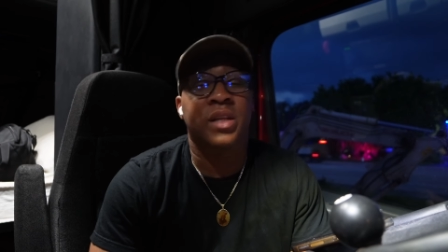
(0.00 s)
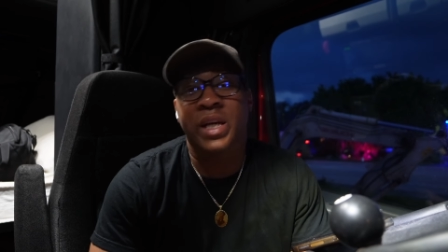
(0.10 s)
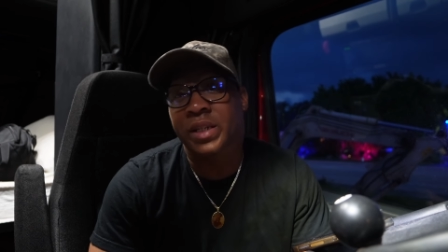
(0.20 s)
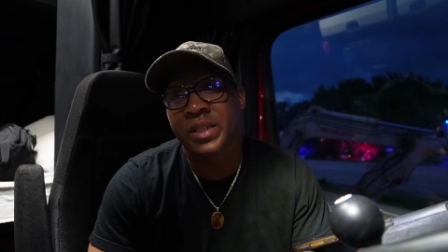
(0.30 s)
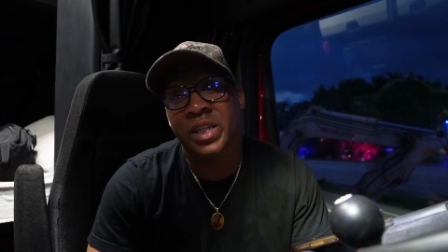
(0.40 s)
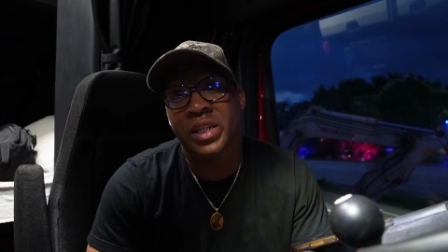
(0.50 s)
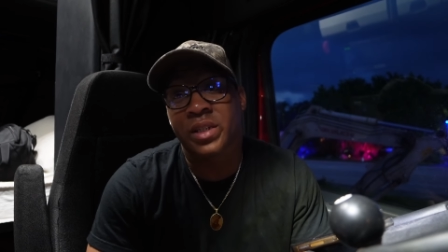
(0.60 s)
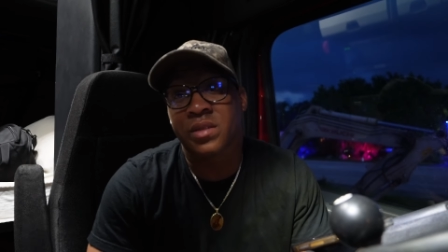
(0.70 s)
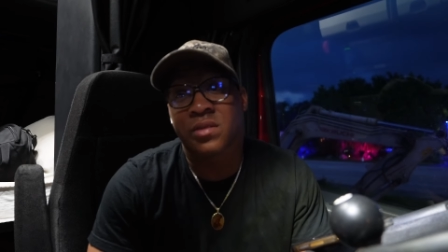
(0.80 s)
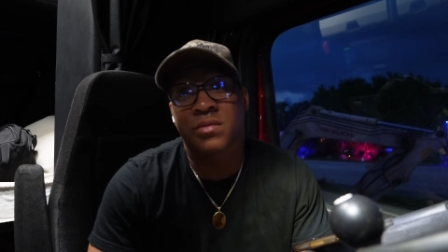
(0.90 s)
That could
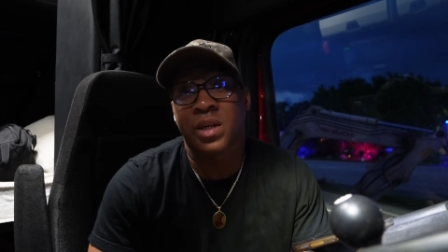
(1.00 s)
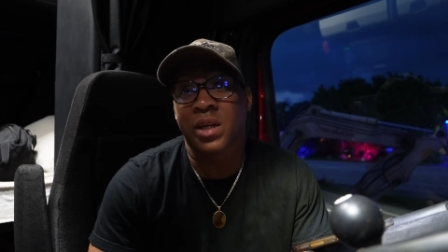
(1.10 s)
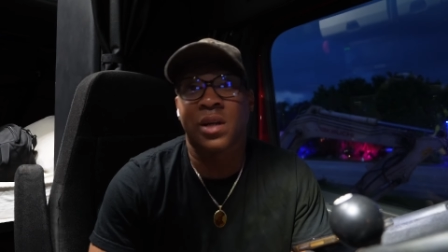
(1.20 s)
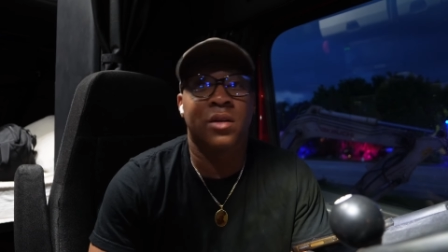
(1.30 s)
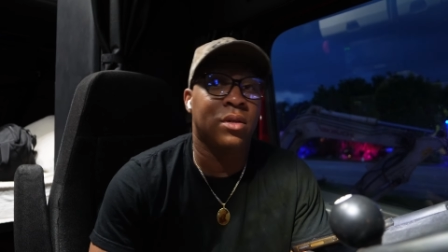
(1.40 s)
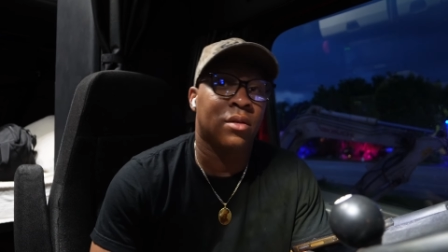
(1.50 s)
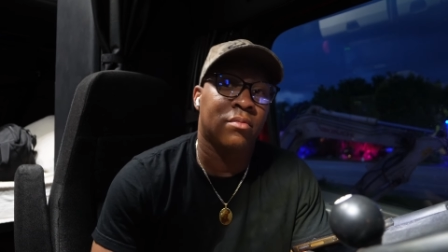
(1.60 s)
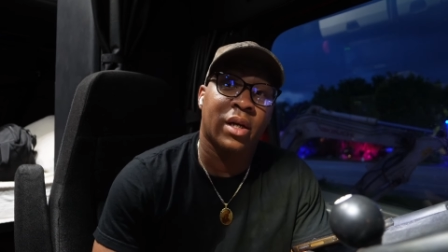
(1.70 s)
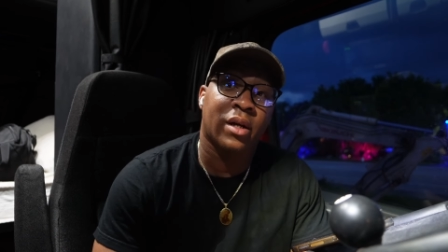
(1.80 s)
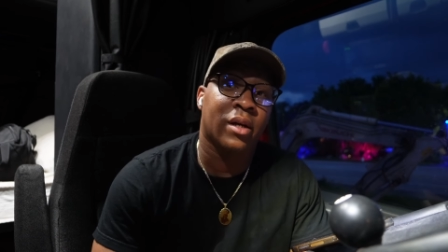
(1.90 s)
change, that can go up,
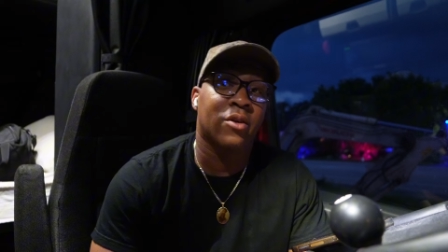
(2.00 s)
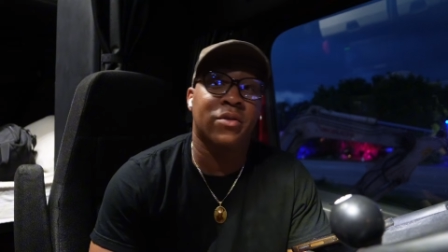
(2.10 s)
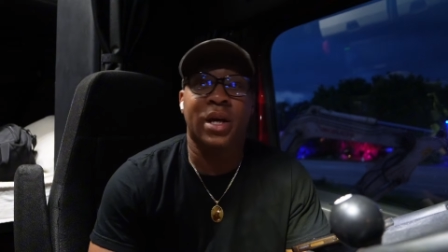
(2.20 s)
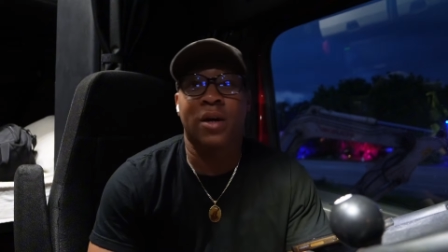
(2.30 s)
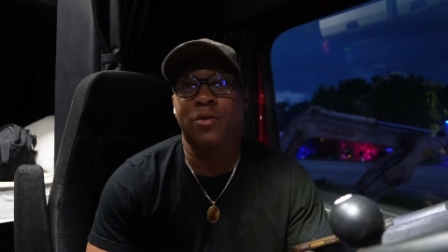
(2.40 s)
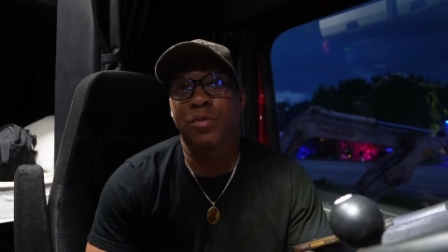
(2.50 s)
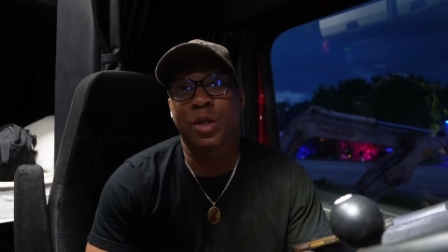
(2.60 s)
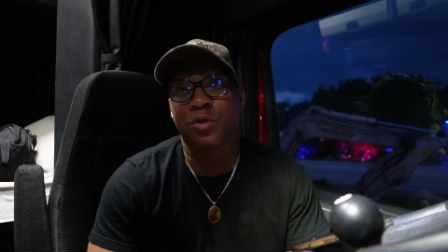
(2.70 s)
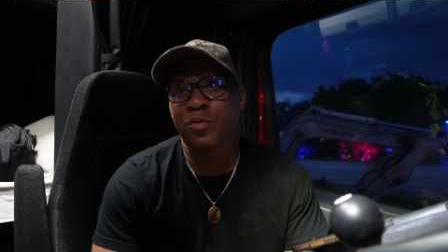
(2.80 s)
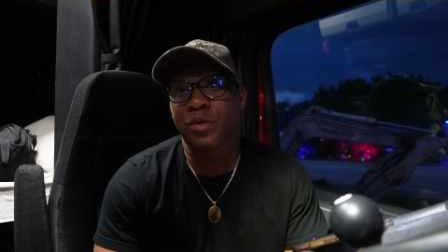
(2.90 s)
that can go down, who knows?